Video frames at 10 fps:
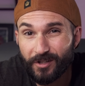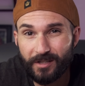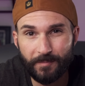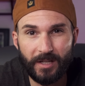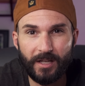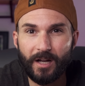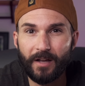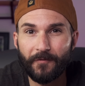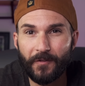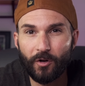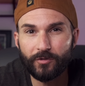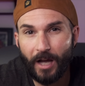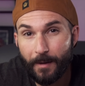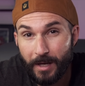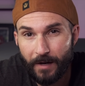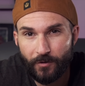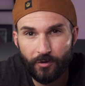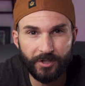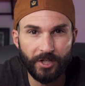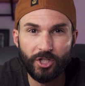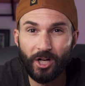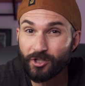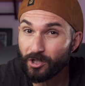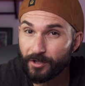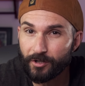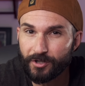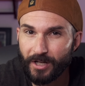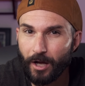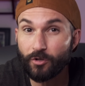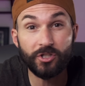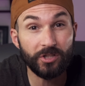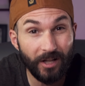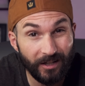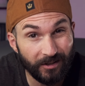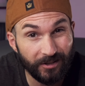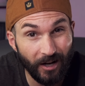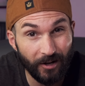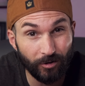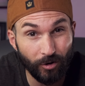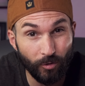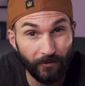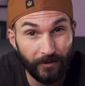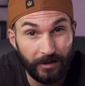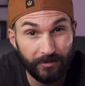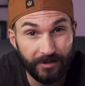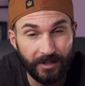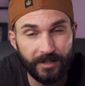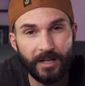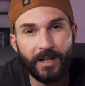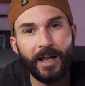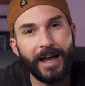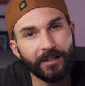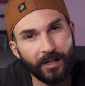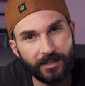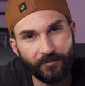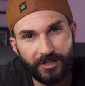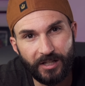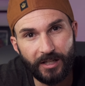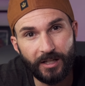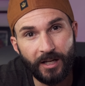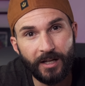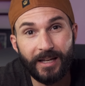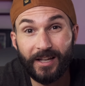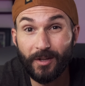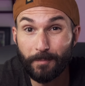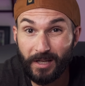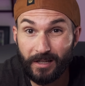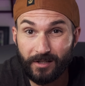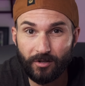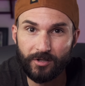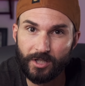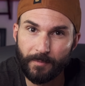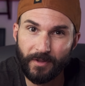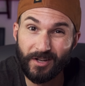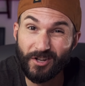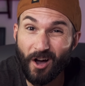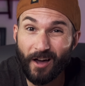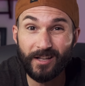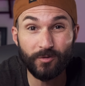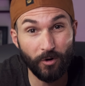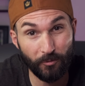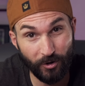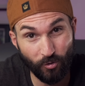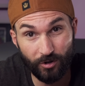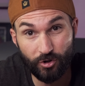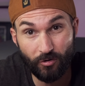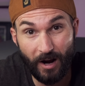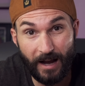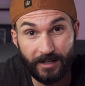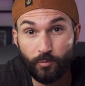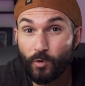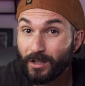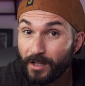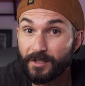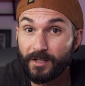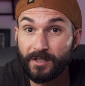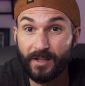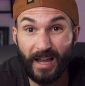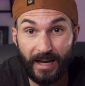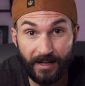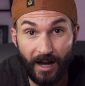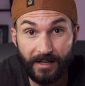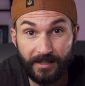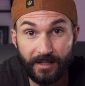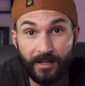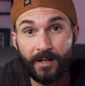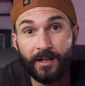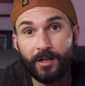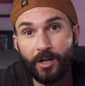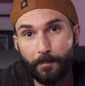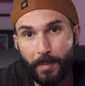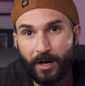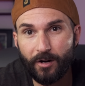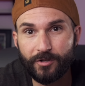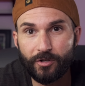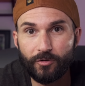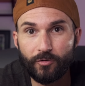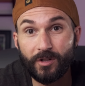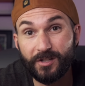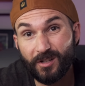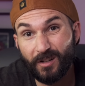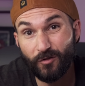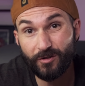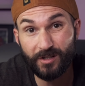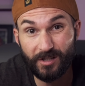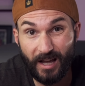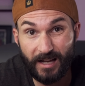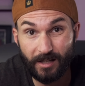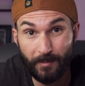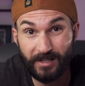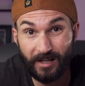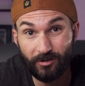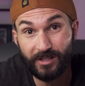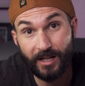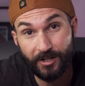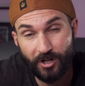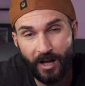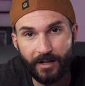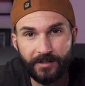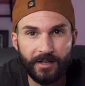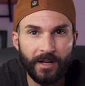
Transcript: speaking, I felt I may have noticed a touch cleaner sound, slightly tighter lower frequencies, and less fatigue in the peaks on some of the not as well recorded tracks when listening to the A90 compared to listening versus the SMSL THX.